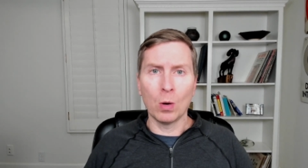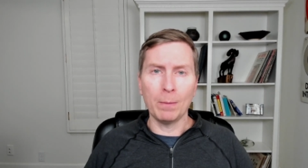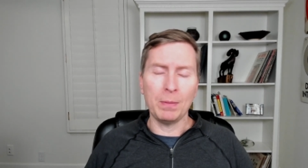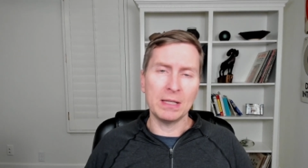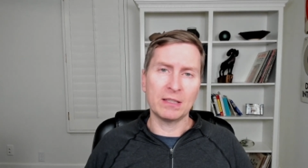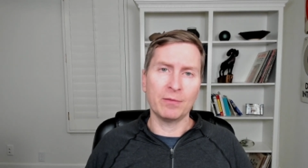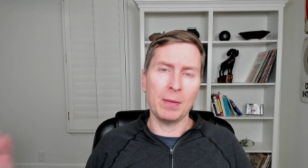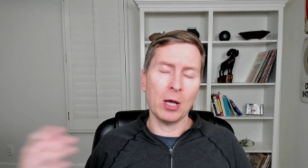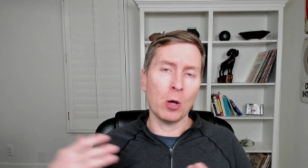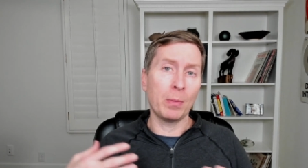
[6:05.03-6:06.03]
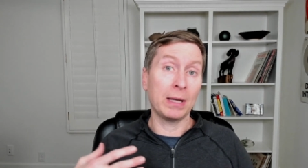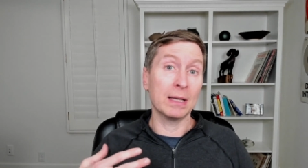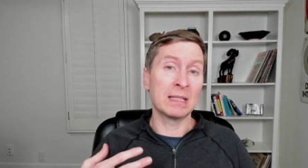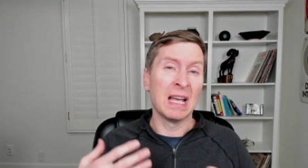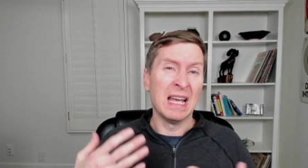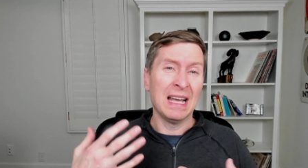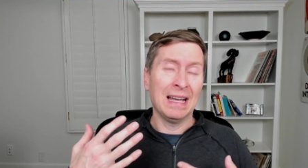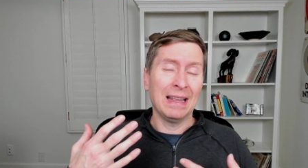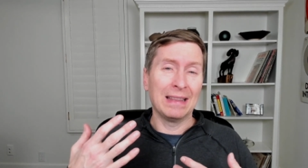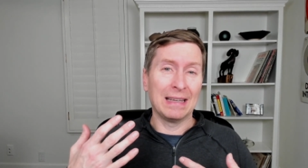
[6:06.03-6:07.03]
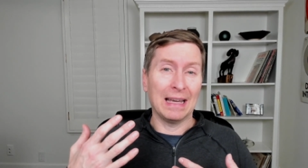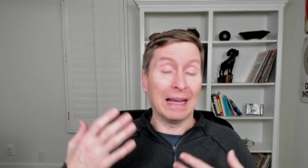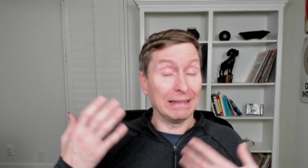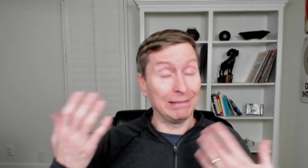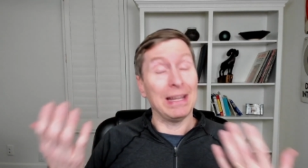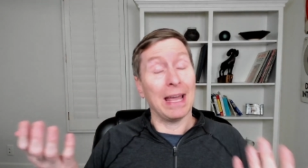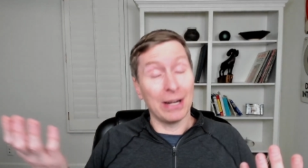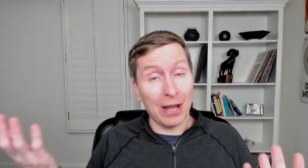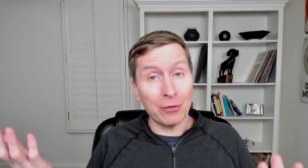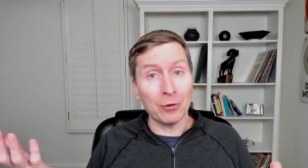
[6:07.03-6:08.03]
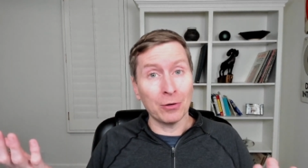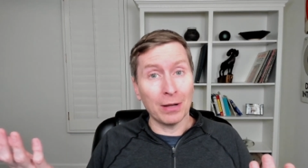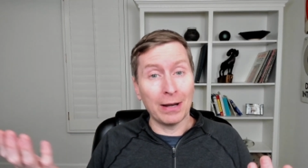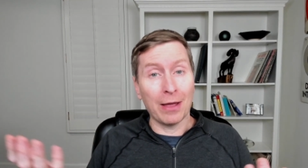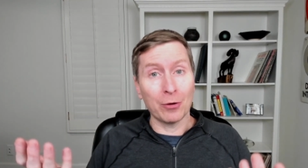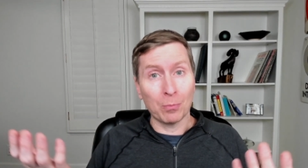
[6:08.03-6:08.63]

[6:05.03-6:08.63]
piece of mail, because yet another